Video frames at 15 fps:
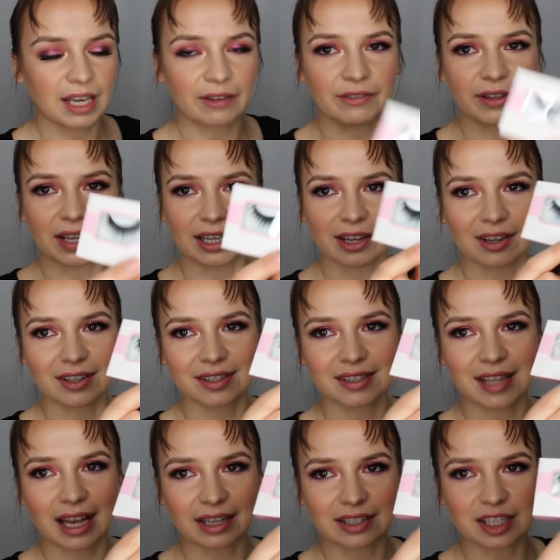I feel like
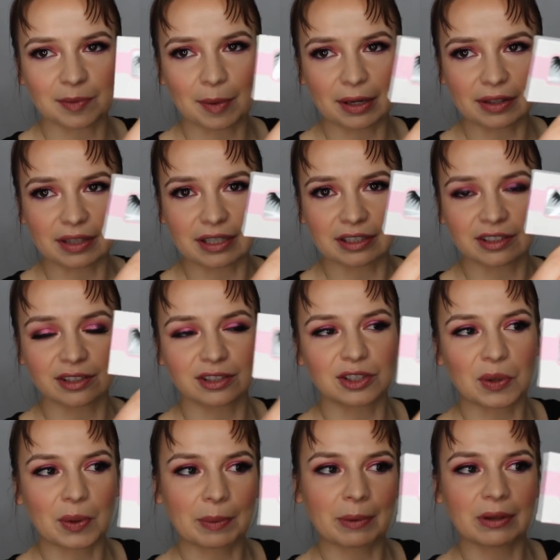I could spare these,
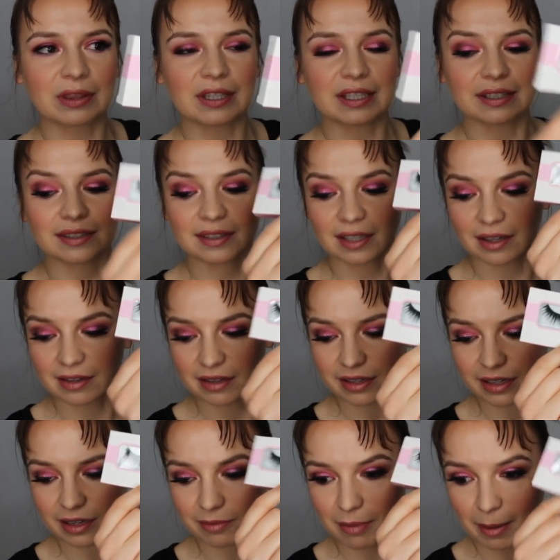so I put these
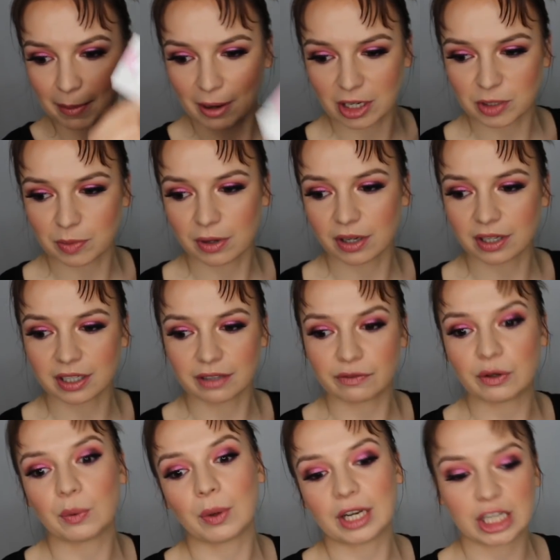on my Poshmark
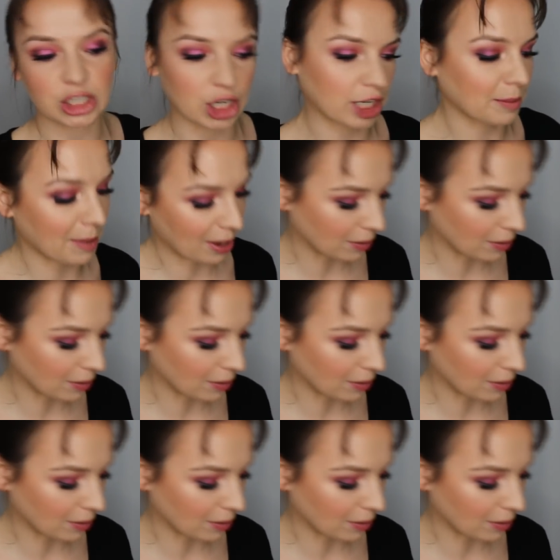if you want to check them